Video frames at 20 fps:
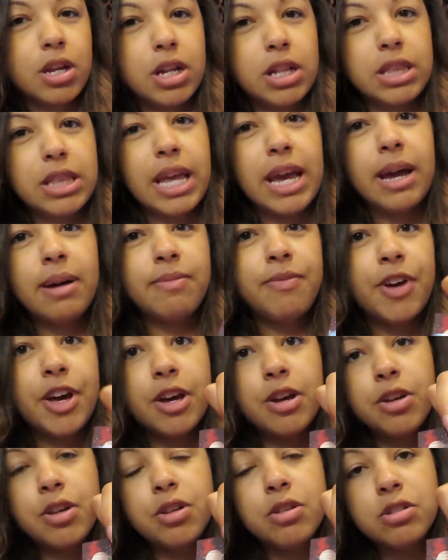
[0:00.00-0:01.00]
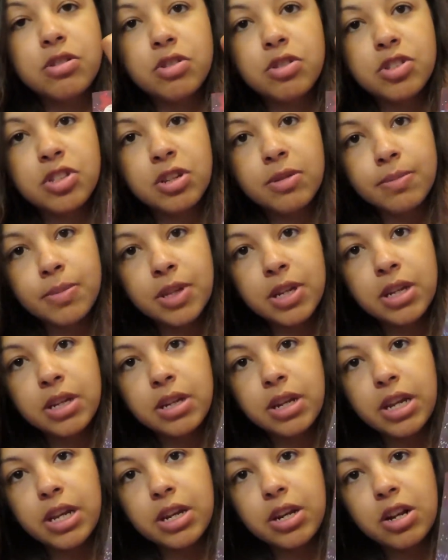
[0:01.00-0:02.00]
lab values or something
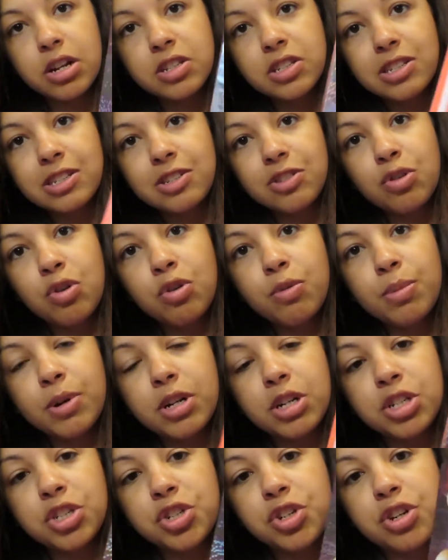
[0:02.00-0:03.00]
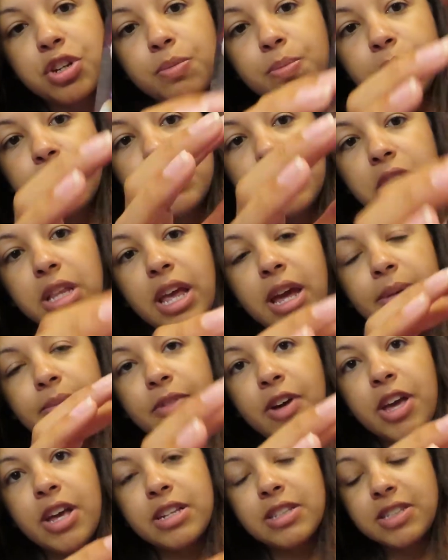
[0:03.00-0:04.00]
in nursing school, because you could put the lab
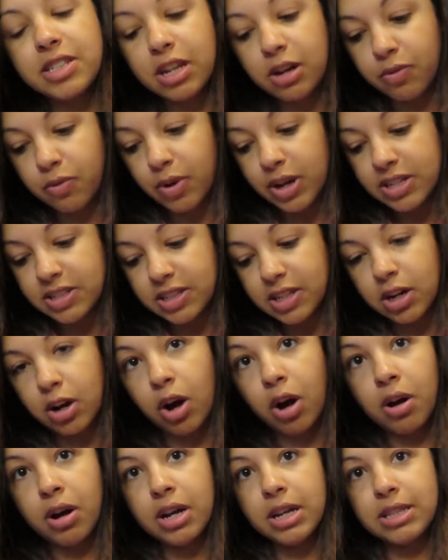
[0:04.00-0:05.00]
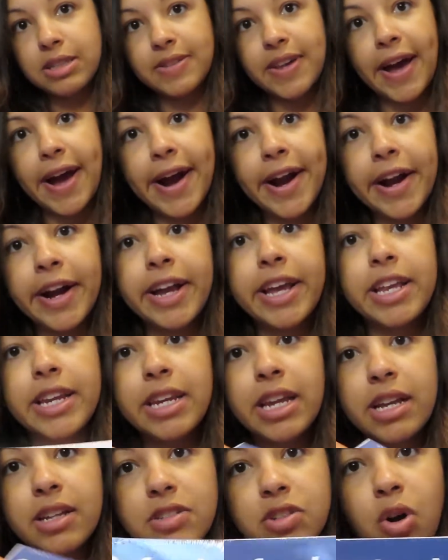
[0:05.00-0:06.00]
value, instead of wasting an entire
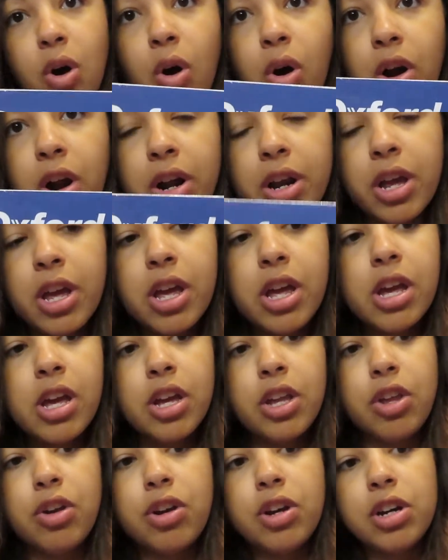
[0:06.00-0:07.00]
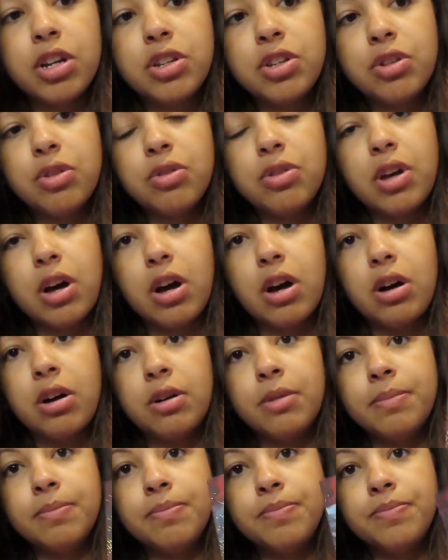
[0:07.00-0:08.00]
index card, you could do
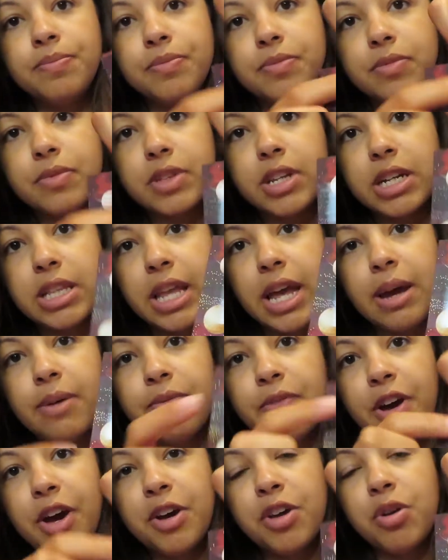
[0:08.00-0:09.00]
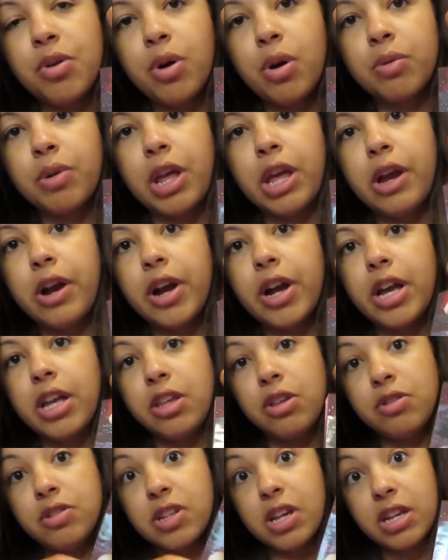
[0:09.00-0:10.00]
the lab value on here and
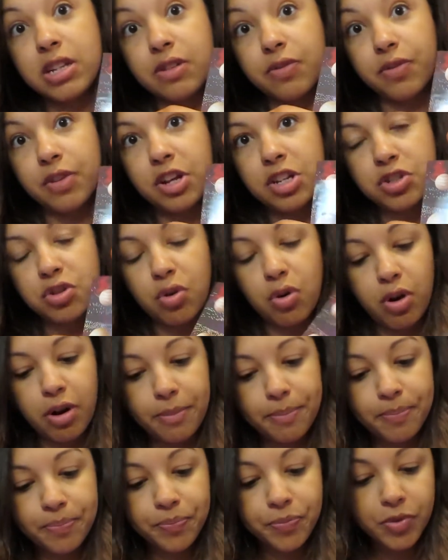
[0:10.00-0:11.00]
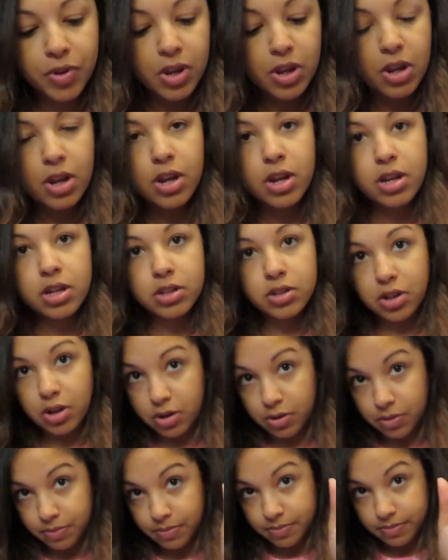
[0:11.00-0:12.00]
use it as a flashcard.
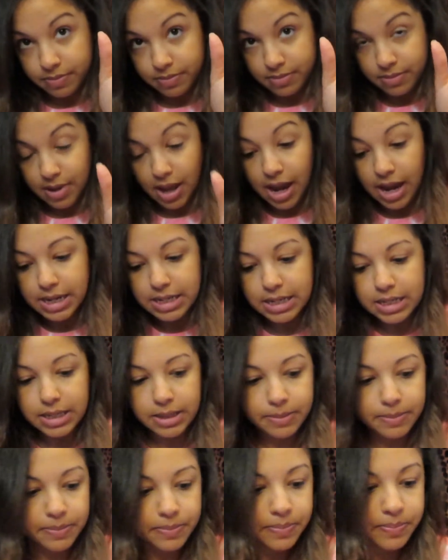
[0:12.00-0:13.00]
So, idea.